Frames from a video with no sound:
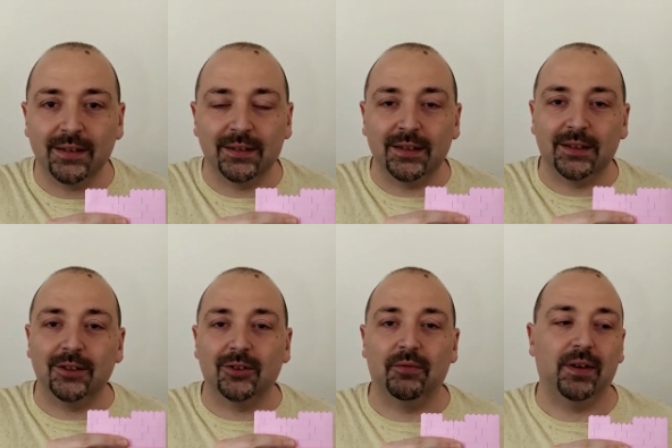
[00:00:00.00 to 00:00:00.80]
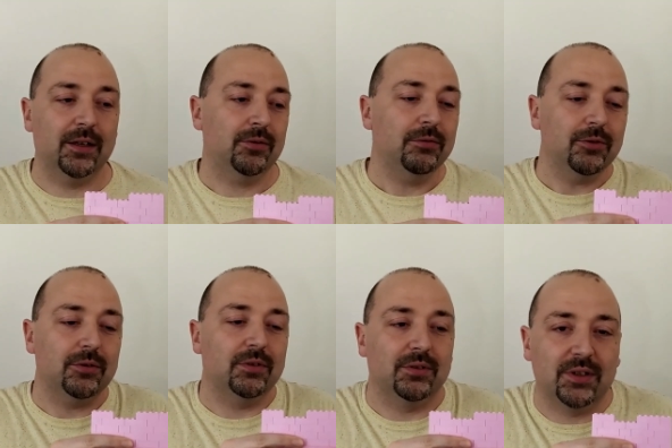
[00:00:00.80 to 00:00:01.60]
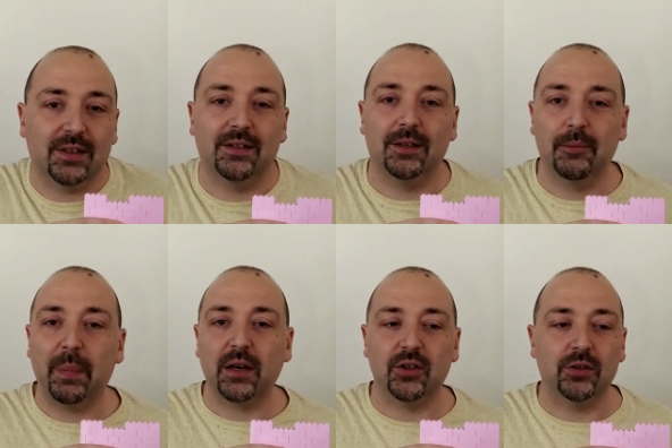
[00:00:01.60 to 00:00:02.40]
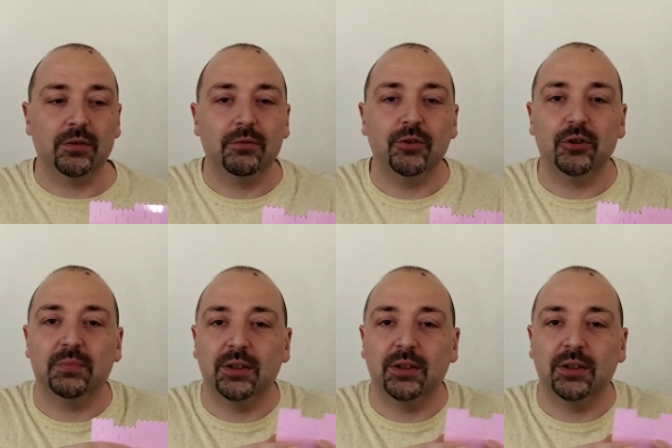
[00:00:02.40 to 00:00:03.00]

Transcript: This is not the final solution, it's just partial solution,